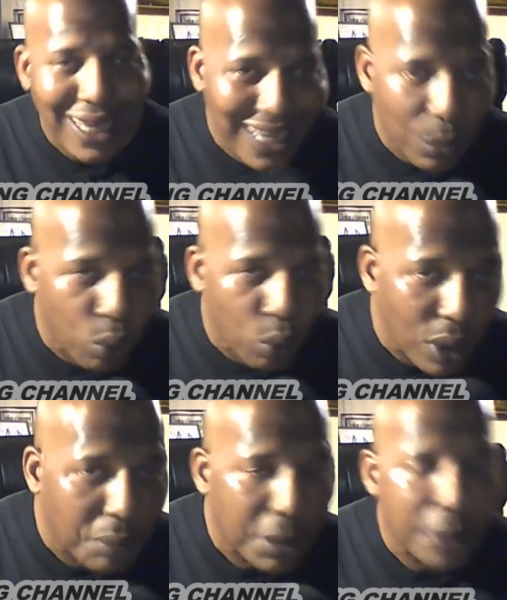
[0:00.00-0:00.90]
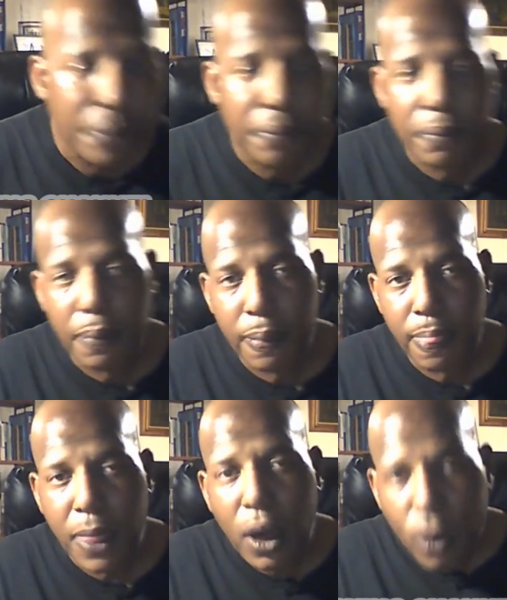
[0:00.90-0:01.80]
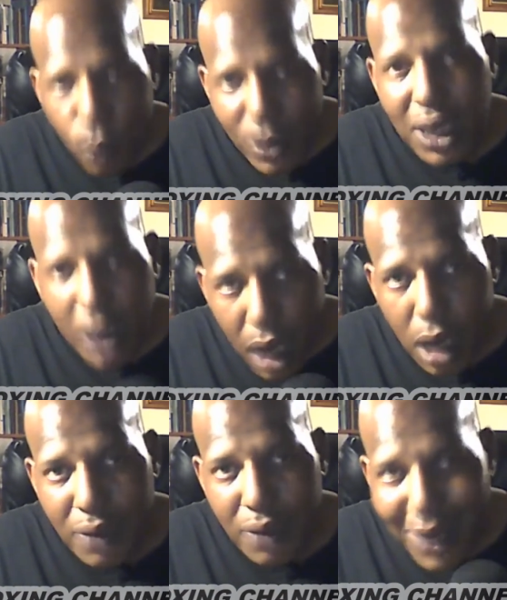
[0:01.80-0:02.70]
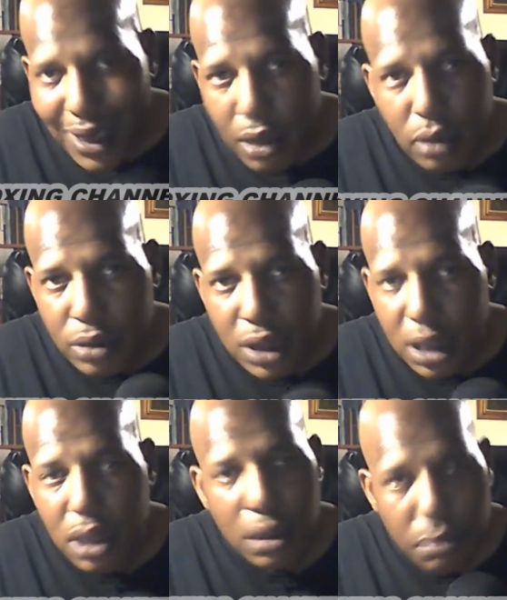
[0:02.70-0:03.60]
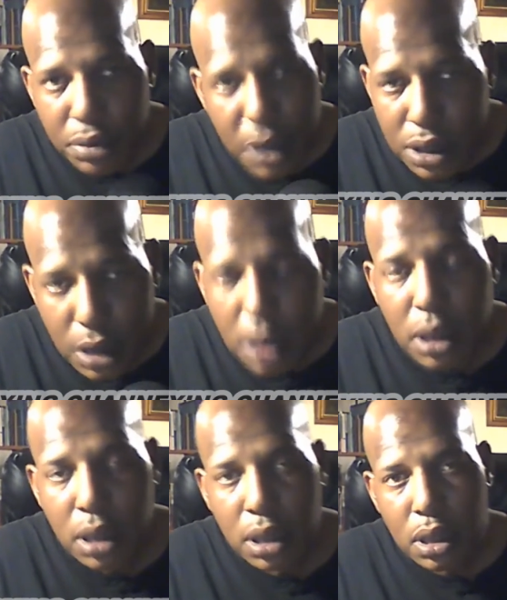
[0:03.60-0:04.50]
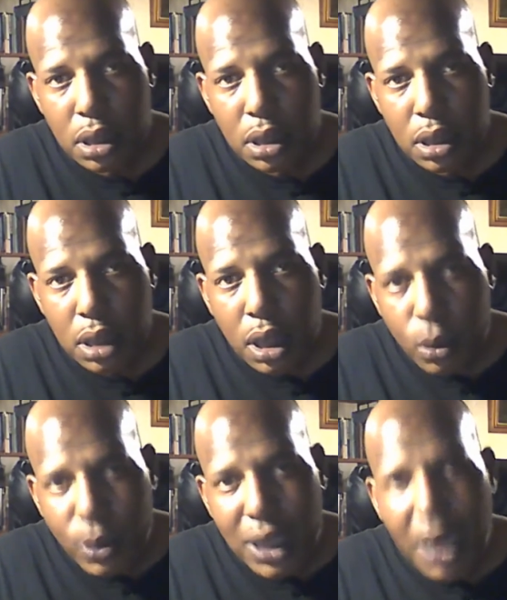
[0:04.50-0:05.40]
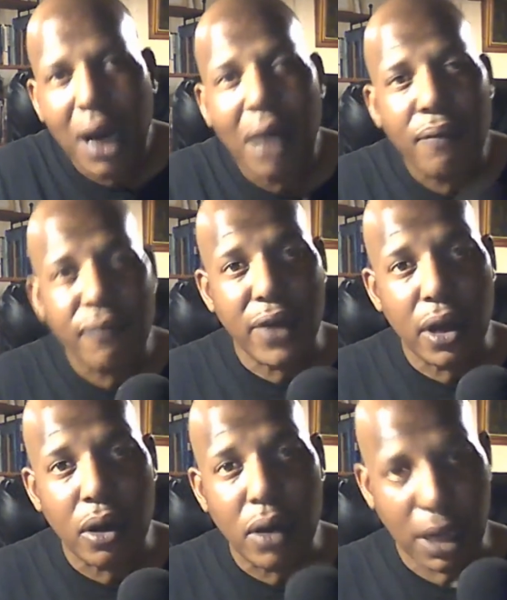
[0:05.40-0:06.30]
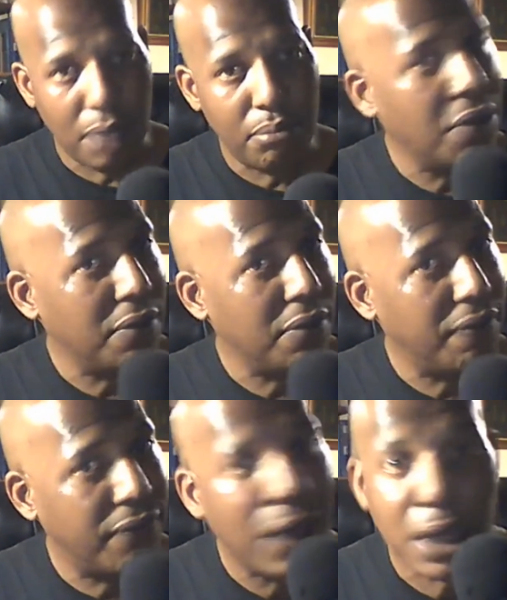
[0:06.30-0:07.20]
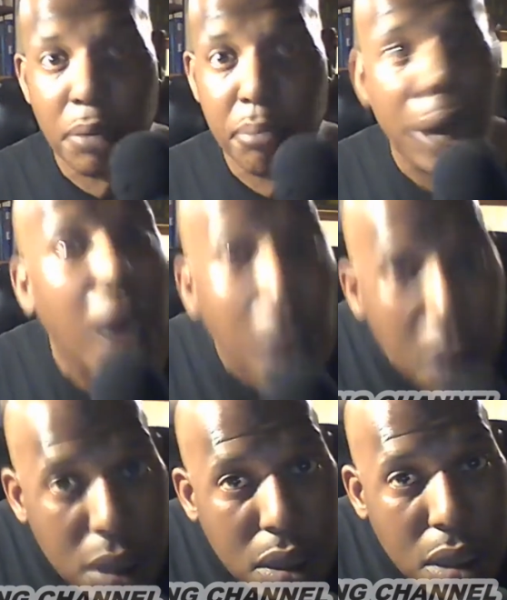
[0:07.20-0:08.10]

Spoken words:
and women. We are the LDBC. We are fair and motherfucking balanced.